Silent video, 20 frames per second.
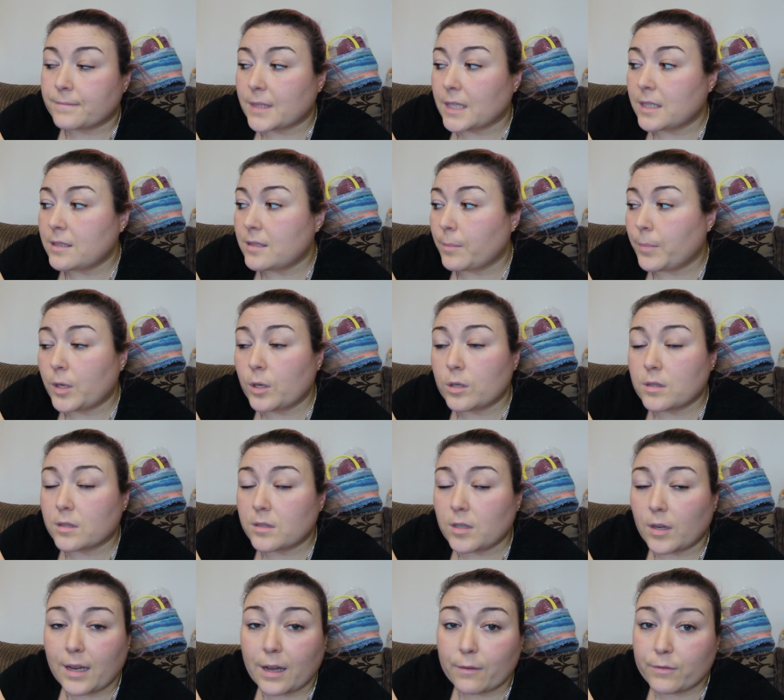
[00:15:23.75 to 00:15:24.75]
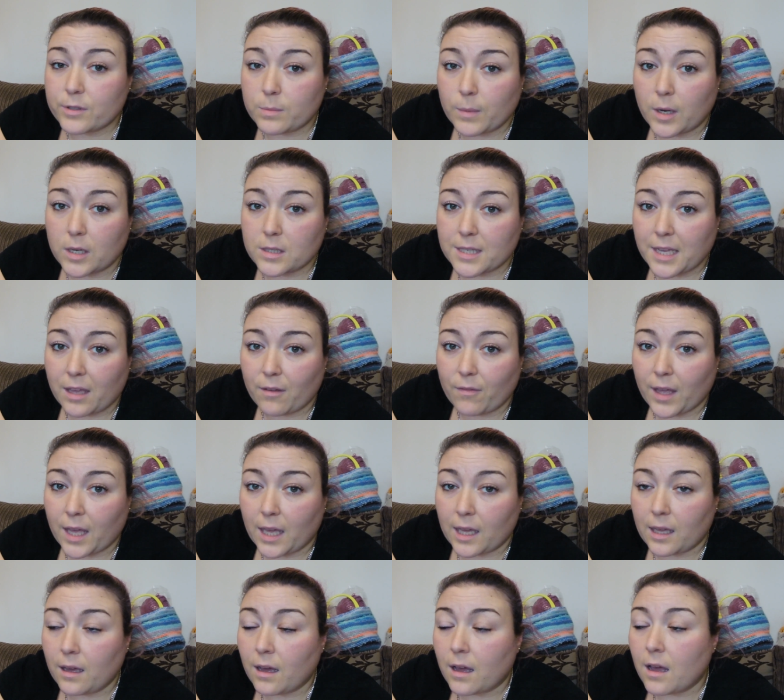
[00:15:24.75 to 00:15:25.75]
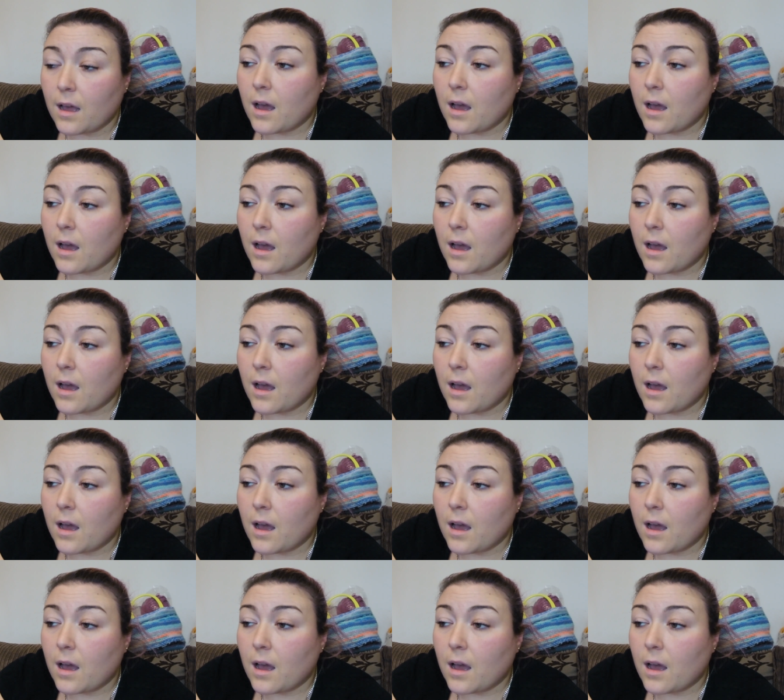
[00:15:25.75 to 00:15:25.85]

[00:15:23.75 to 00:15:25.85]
I said because I don't have a smart TV.